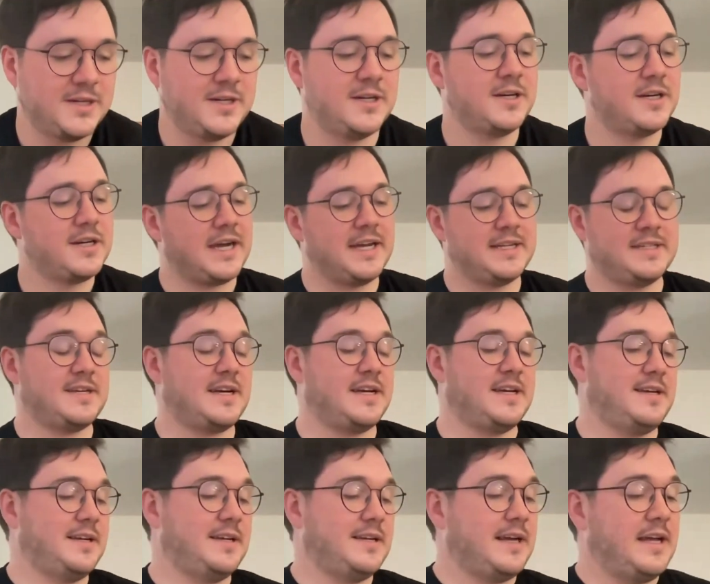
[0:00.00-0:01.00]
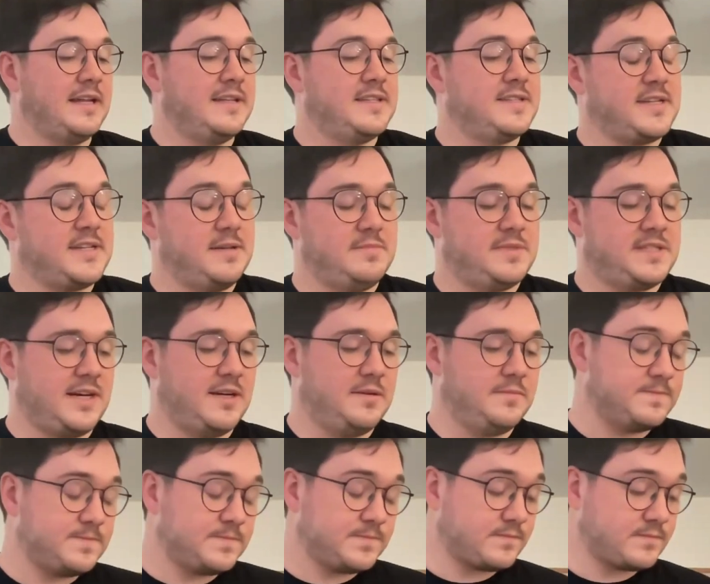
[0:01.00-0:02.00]
at the same
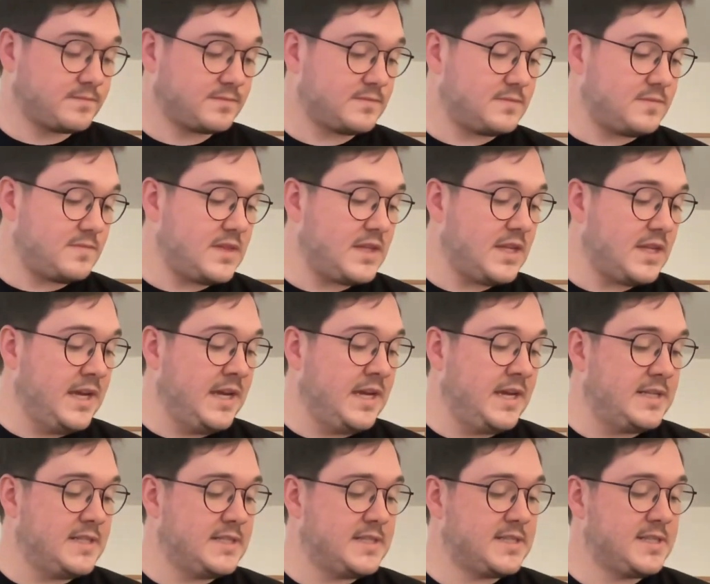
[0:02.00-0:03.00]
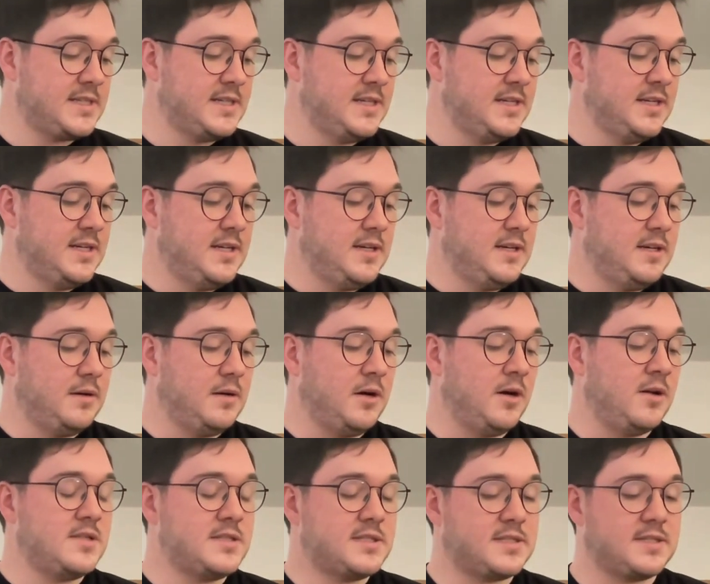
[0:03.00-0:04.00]
time. And
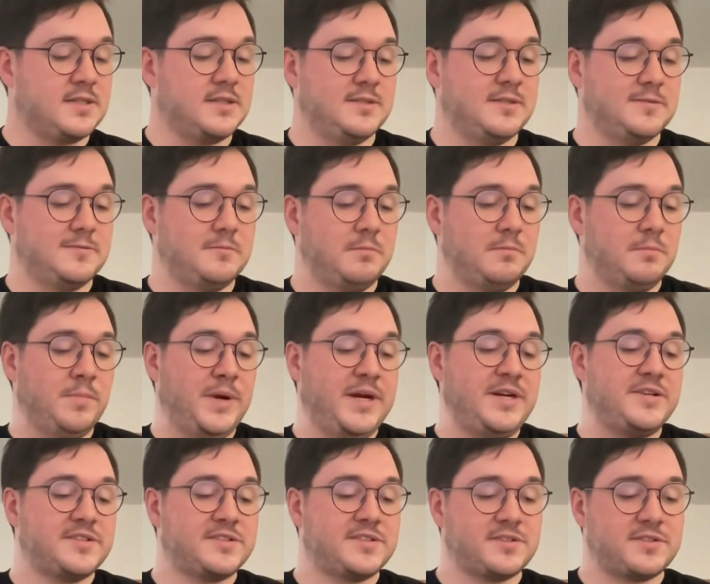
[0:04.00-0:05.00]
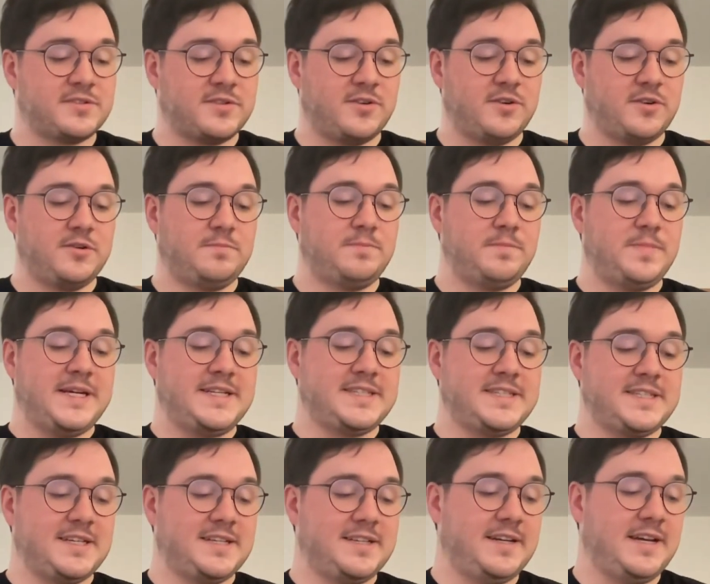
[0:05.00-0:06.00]
also, Matrix.org
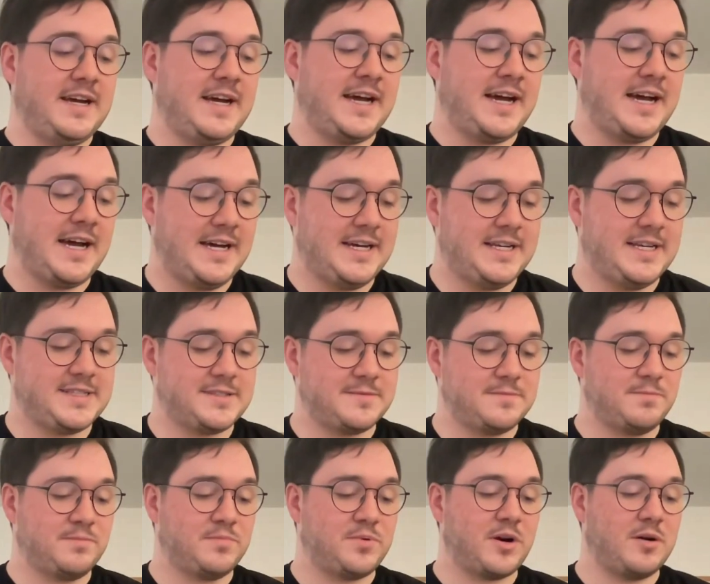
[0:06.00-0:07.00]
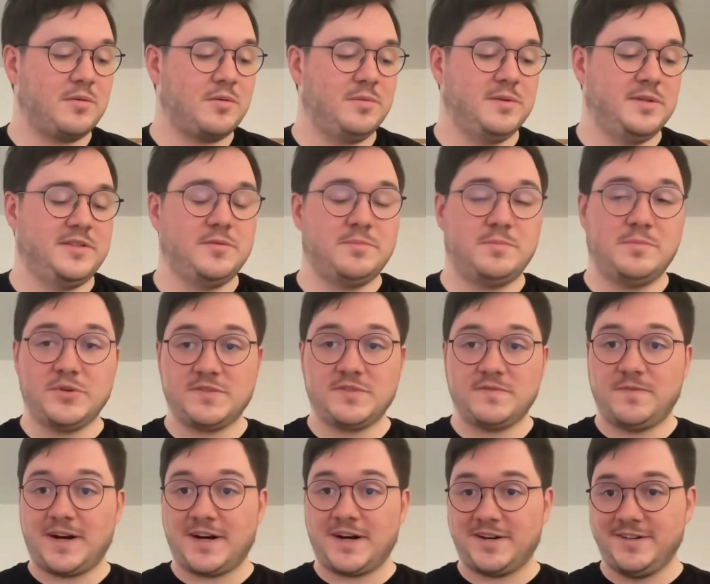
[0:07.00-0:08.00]
basically has probably the
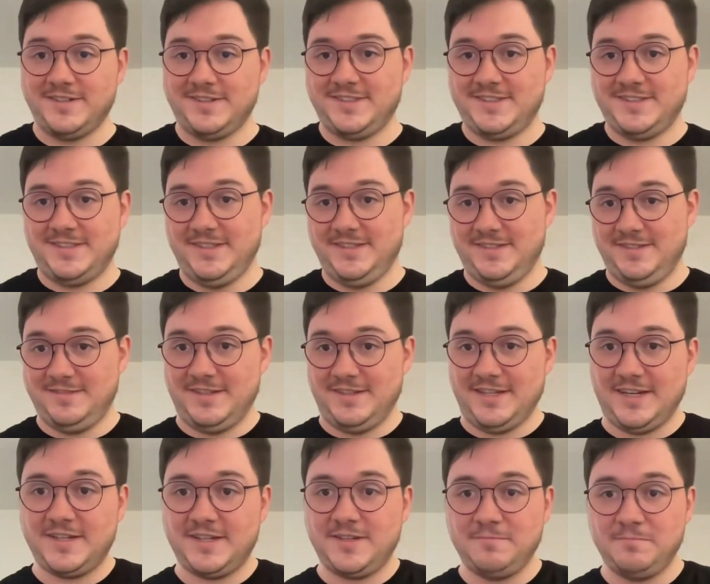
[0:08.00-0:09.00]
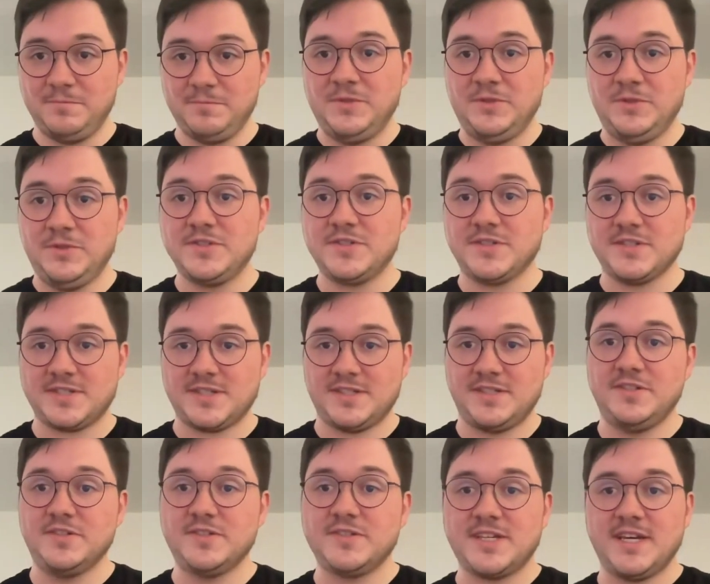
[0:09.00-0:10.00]
most variety in like users
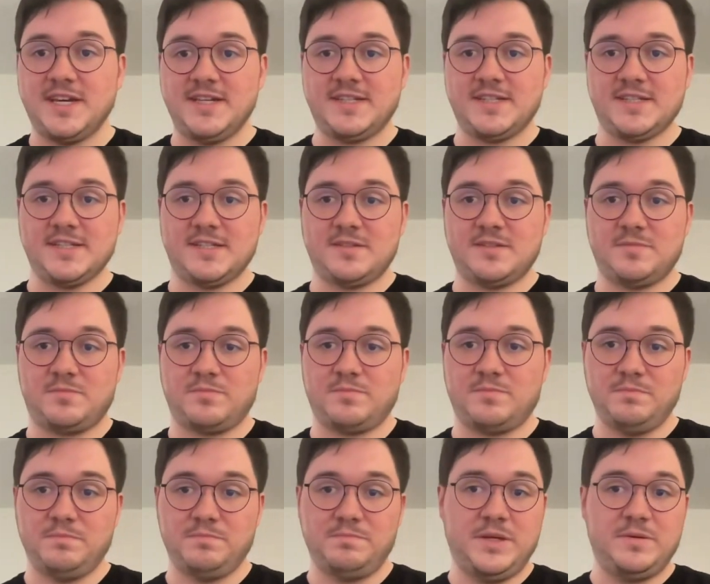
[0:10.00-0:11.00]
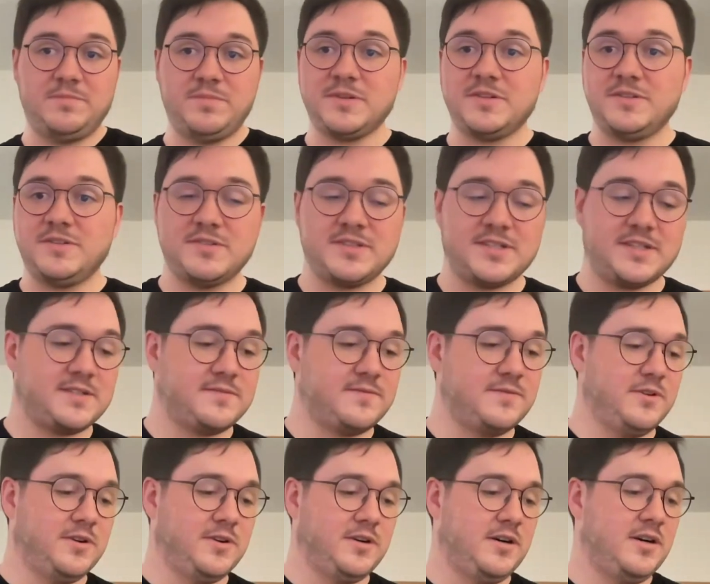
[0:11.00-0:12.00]
and use cases. People use it
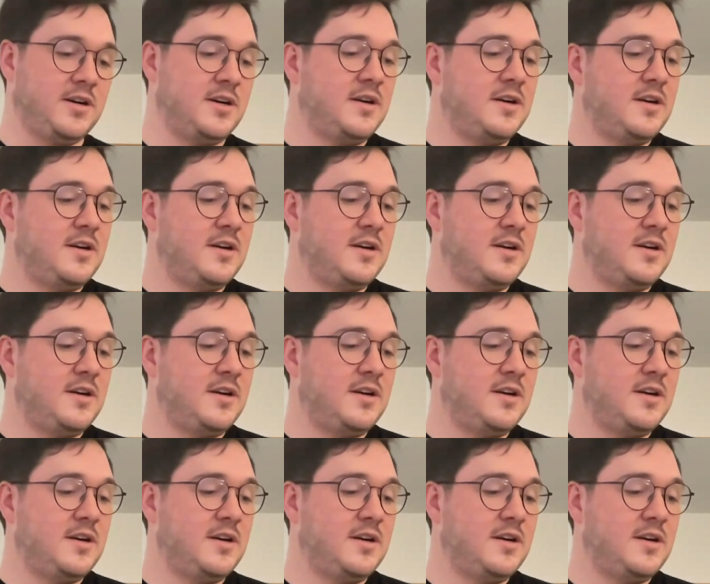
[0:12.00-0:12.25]
for